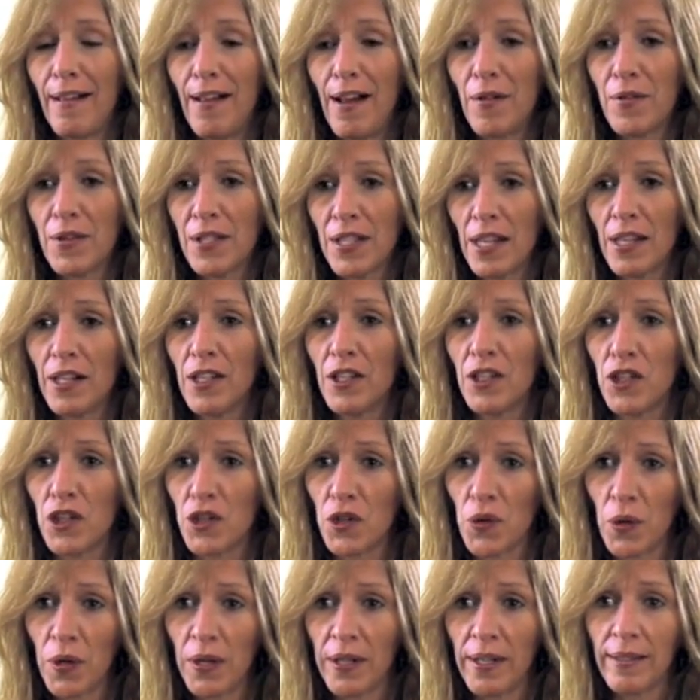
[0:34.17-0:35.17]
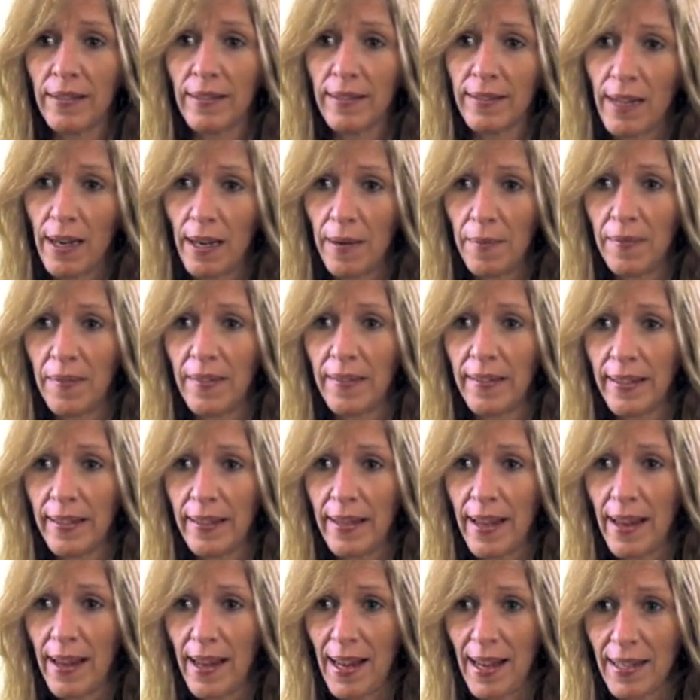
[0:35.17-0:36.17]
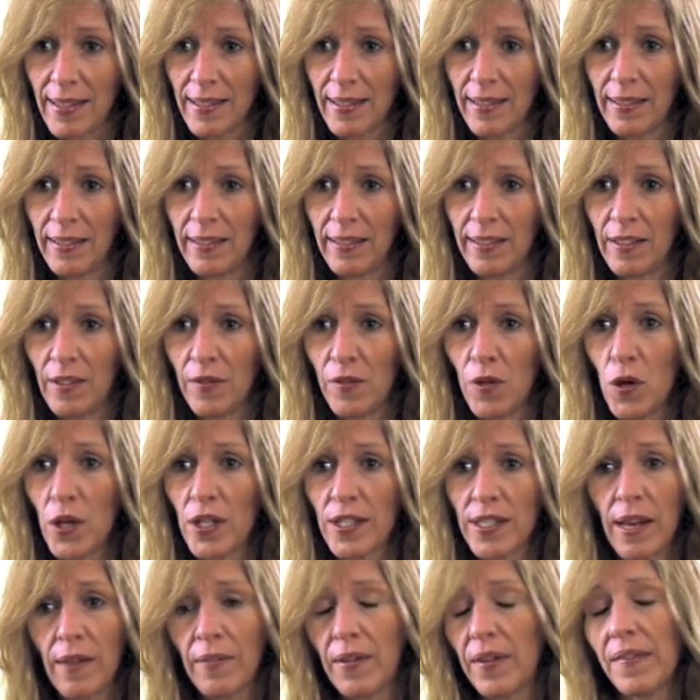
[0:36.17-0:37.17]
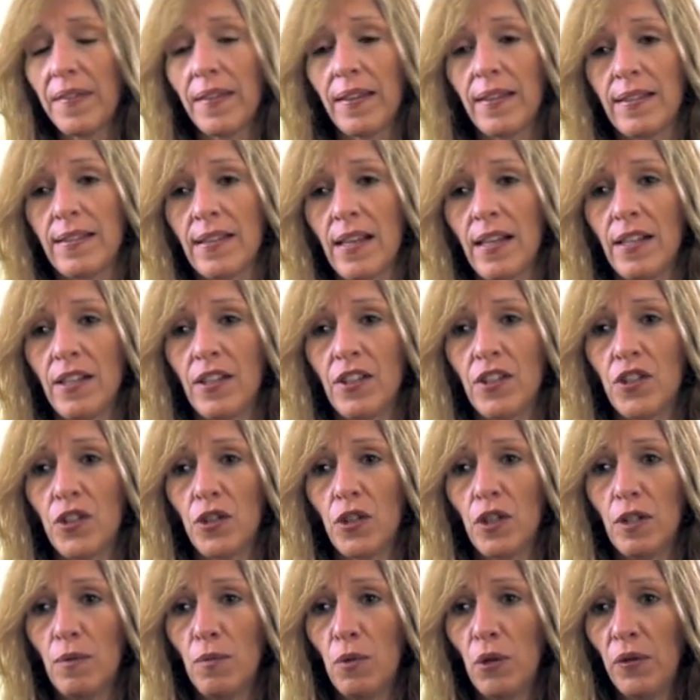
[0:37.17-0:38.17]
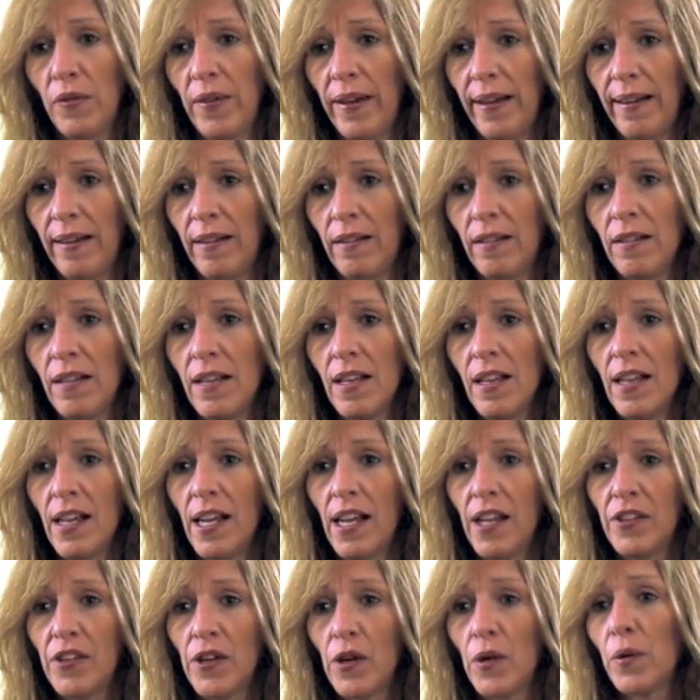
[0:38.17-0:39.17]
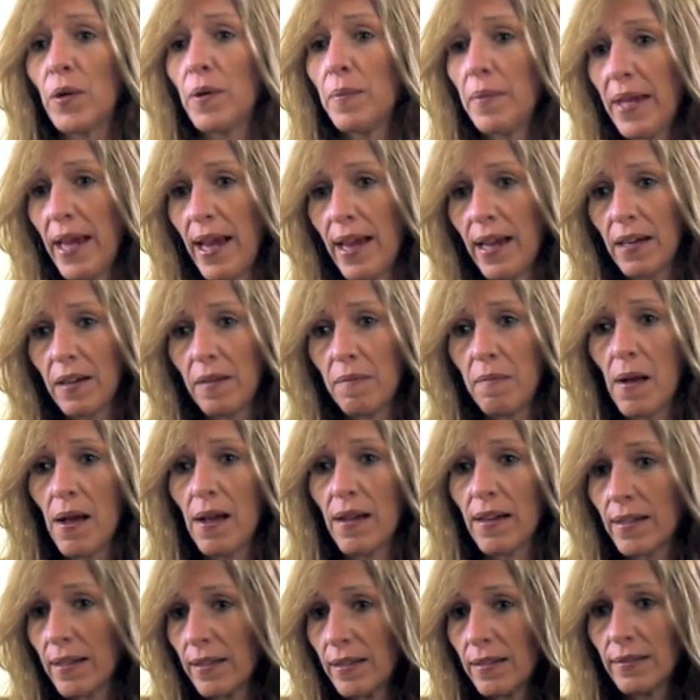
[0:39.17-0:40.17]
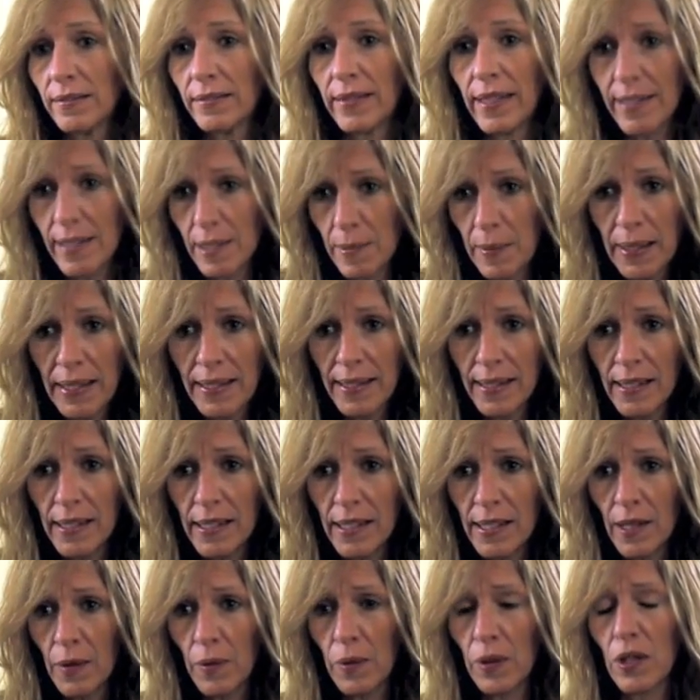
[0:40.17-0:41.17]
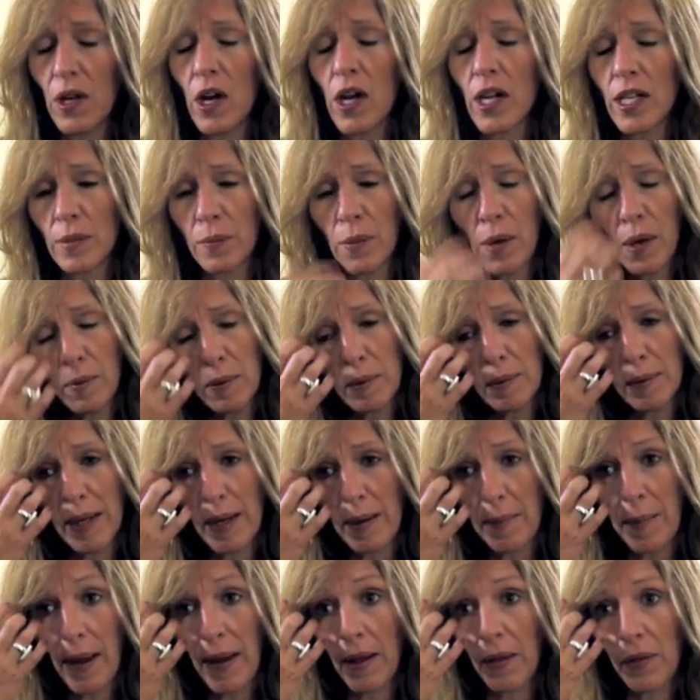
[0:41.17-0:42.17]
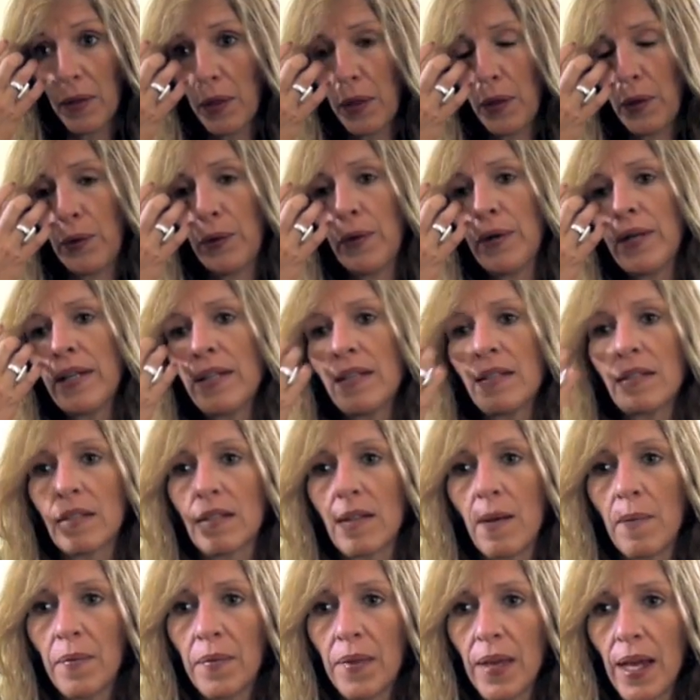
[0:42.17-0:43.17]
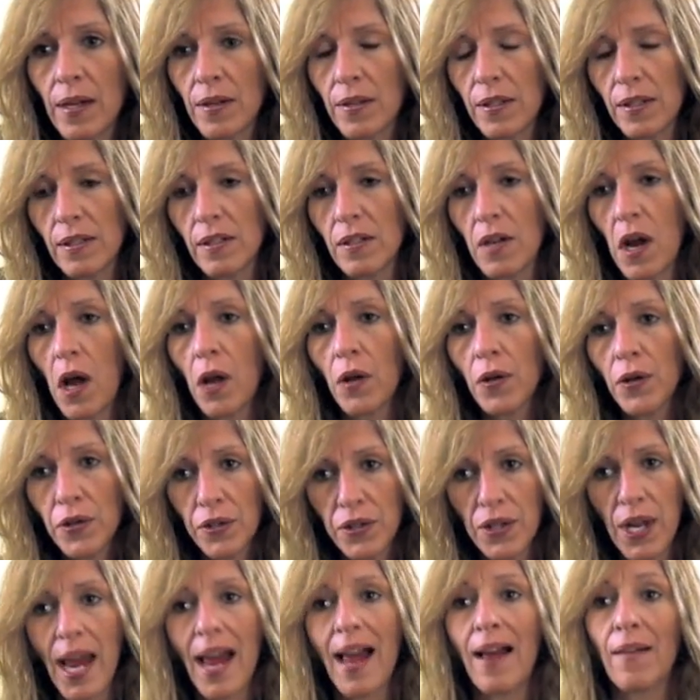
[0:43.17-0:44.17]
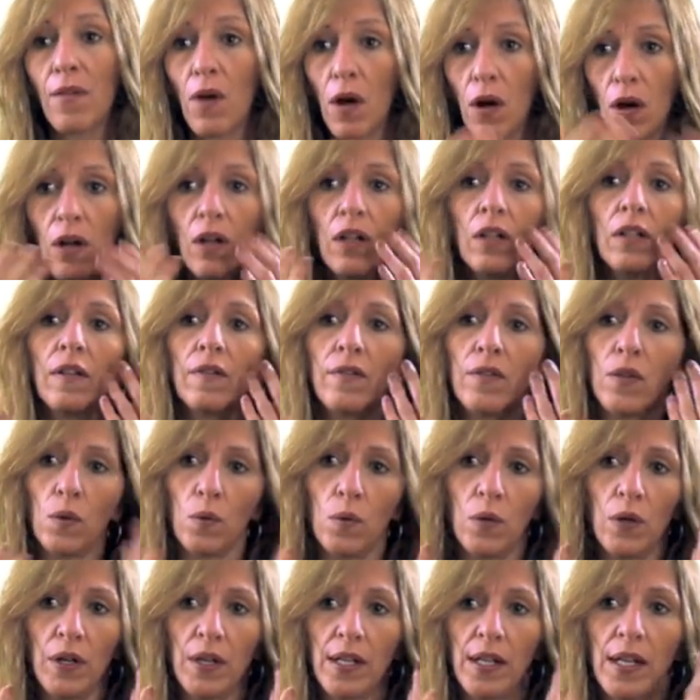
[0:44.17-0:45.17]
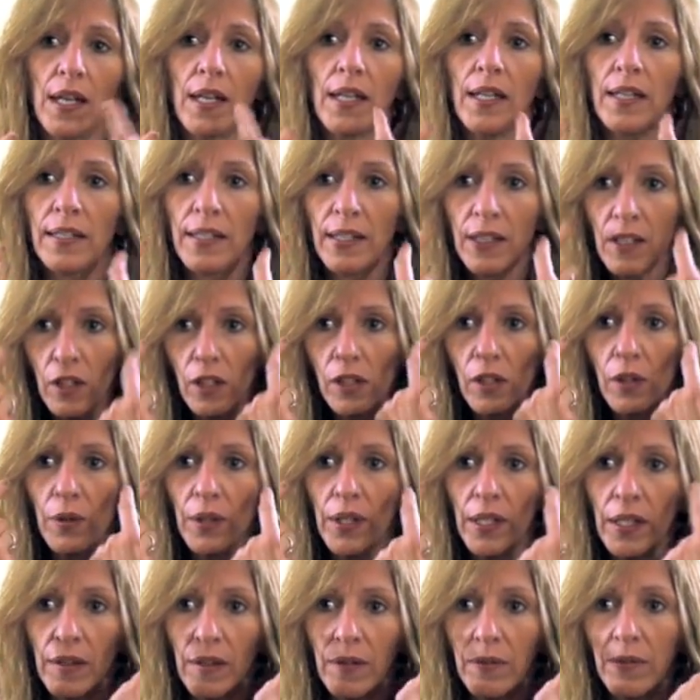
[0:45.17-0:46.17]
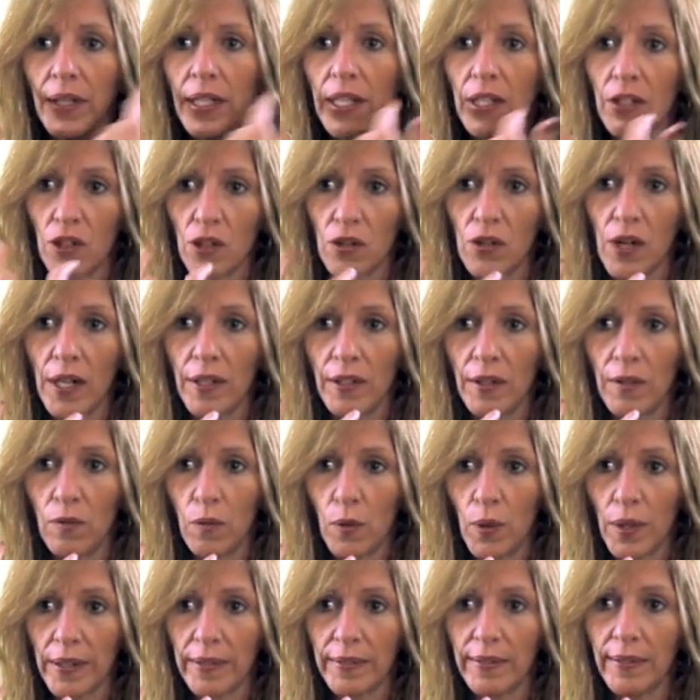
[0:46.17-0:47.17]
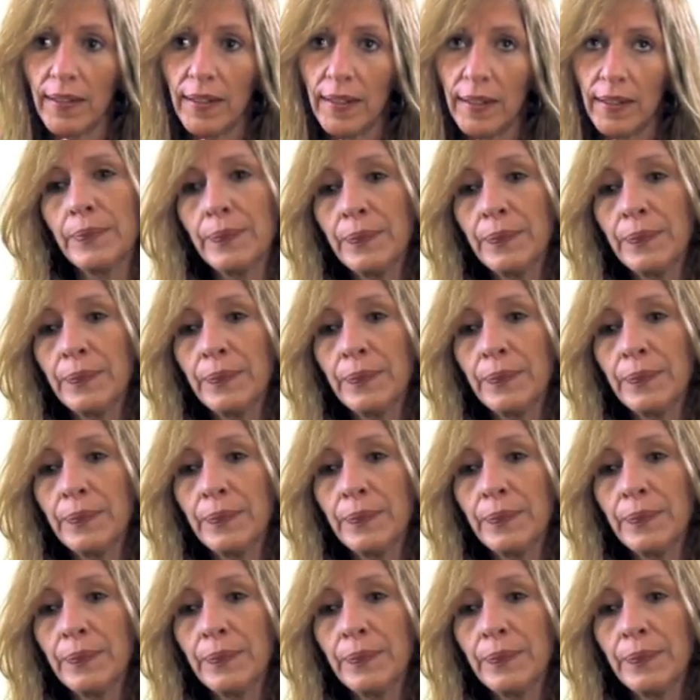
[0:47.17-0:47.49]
I was uninsured at the time of the accident. Of course, everything is uninsurable now, and so it would be out-of-pocket expenses. It would cost probably about $30,000 to have all of the work in, including the reconstructive work done.